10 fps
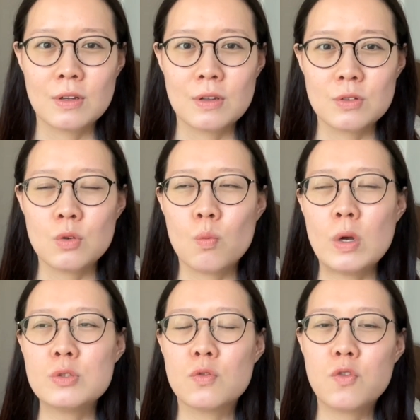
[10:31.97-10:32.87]
So
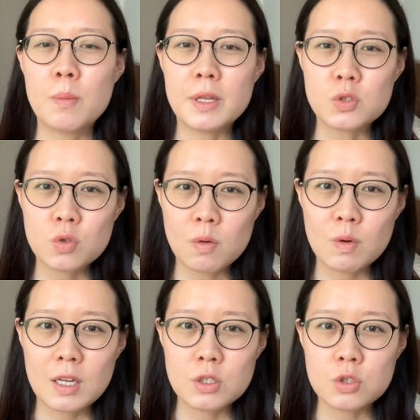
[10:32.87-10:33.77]
once you form that strong
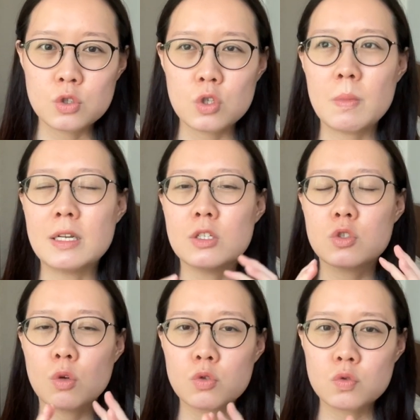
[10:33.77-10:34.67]
relationship, and it's
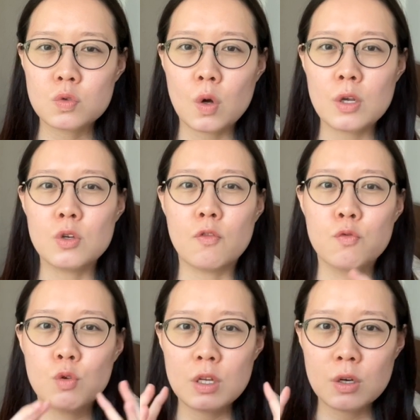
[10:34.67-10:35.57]
so strong and you're
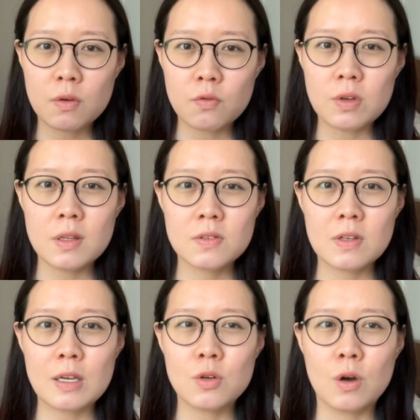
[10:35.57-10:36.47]
fully convinced
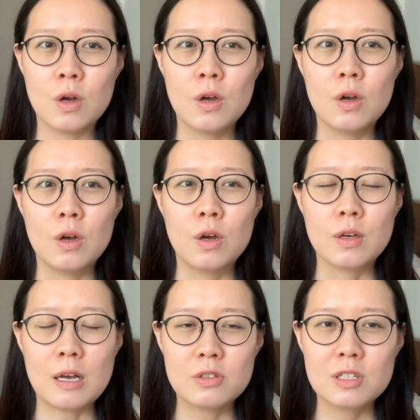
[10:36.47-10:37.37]
that your
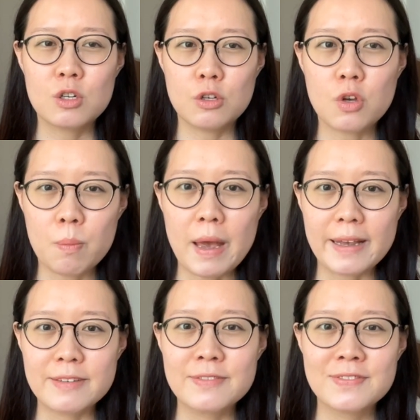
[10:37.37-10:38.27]
counselor got your
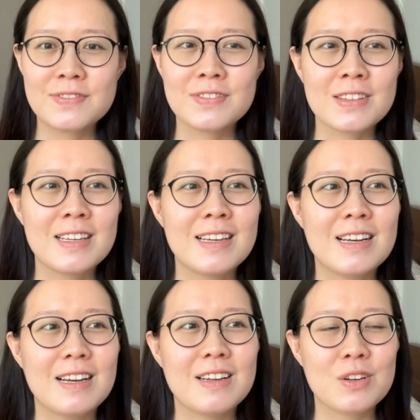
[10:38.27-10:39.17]
back,
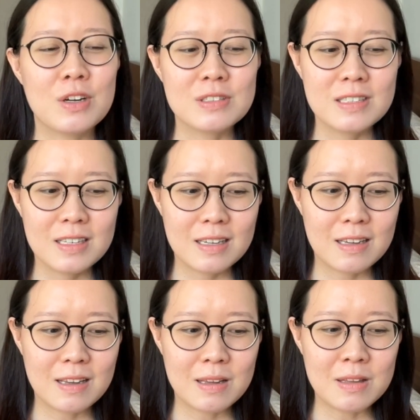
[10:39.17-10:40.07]
your counselor,
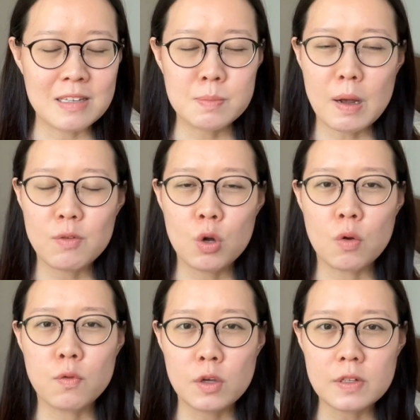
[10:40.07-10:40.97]
in spite of all
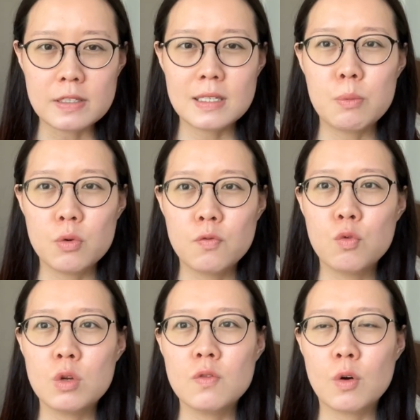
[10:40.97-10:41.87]
your flaws, accept you
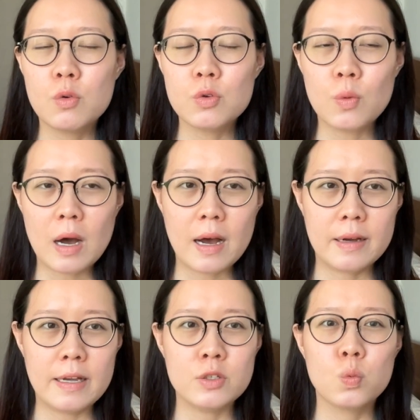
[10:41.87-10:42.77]
fully for who you are
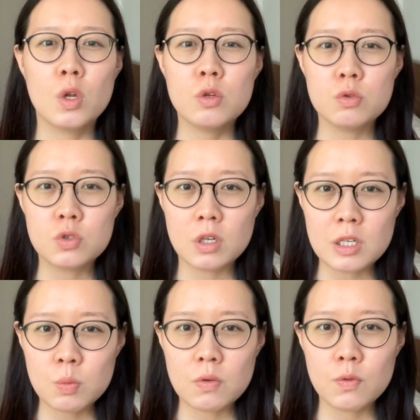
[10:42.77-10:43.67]
and is willing to
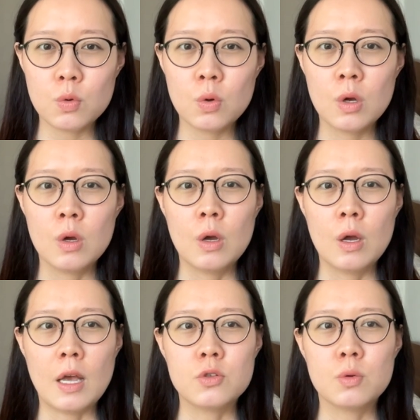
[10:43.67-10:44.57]
journey with you
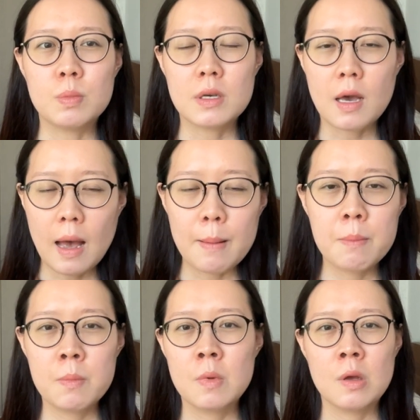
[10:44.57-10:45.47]
as you
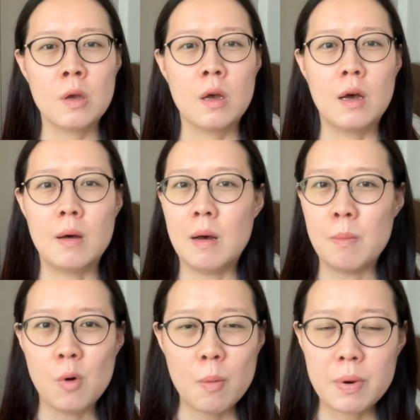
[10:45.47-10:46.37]
become a
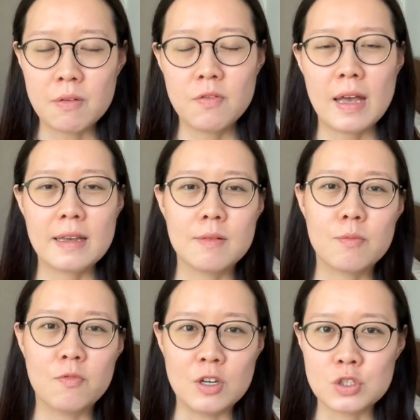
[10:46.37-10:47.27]
more perfect
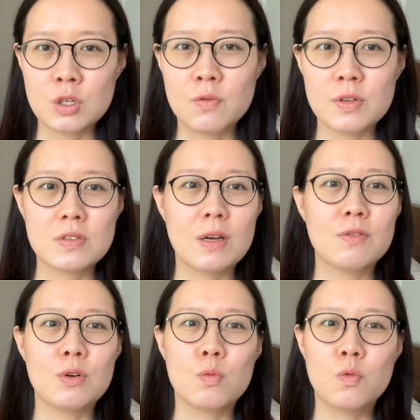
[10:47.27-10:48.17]
version of
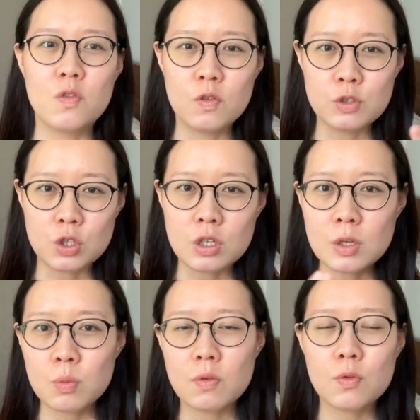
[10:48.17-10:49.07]
yourself,
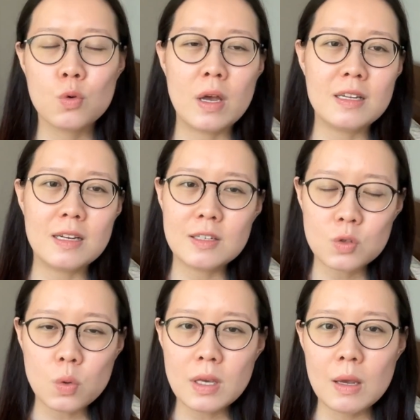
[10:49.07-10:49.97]
journeying with you, and then it's
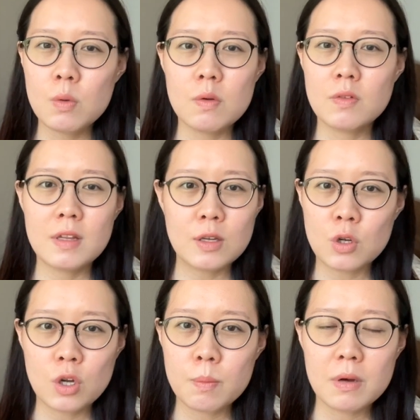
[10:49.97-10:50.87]
okay with that
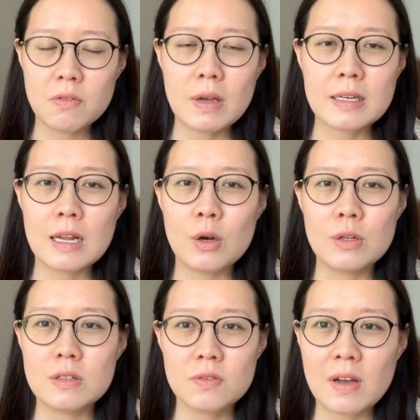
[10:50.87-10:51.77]
you're not perfect now,
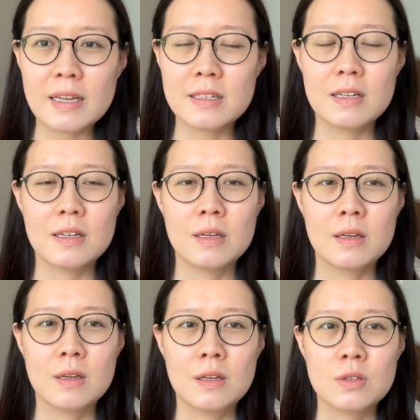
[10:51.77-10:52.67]
and it's fine.
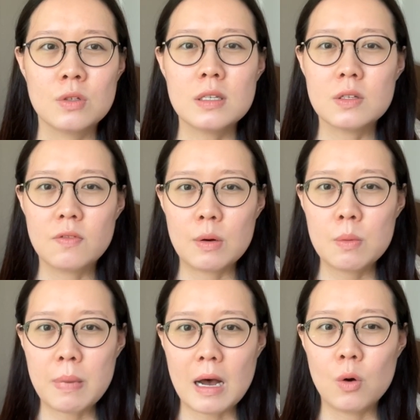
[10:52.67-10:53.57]
That's a very
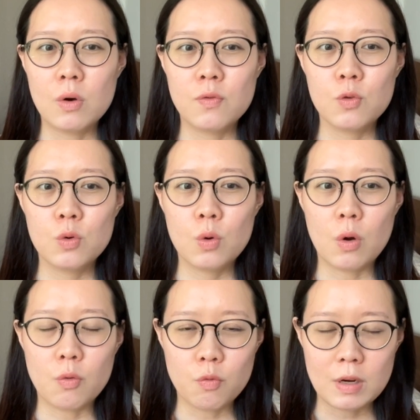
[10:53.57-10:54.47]
powerful
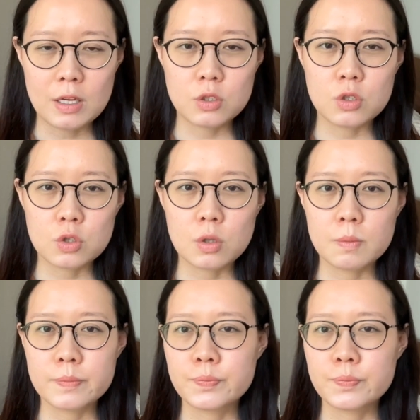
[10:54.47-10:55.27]
relationship.